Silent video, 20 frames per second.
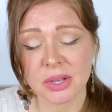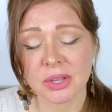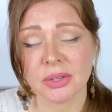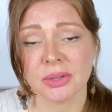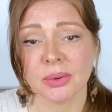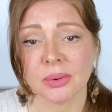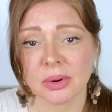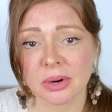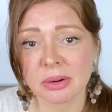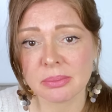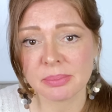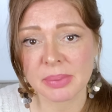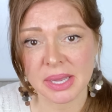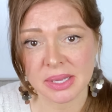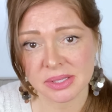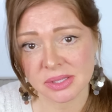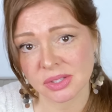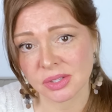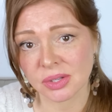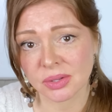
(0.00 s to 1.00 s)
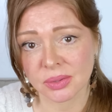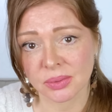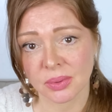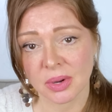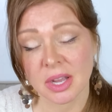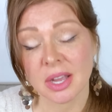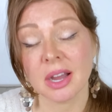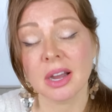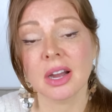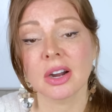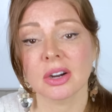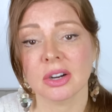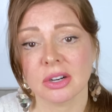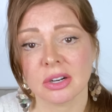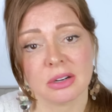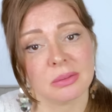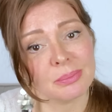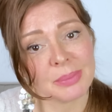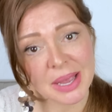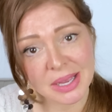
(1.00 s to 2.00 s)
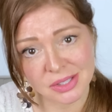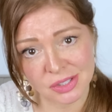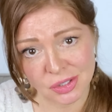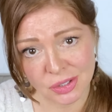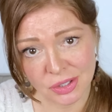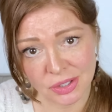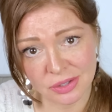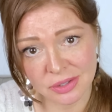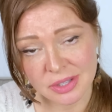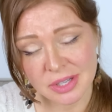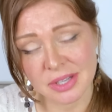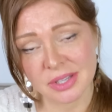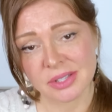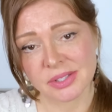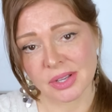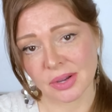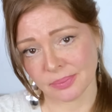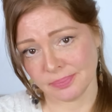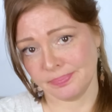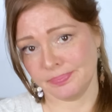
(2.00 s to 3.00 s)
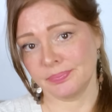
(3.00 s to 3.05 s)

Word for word: your best you, her best her. So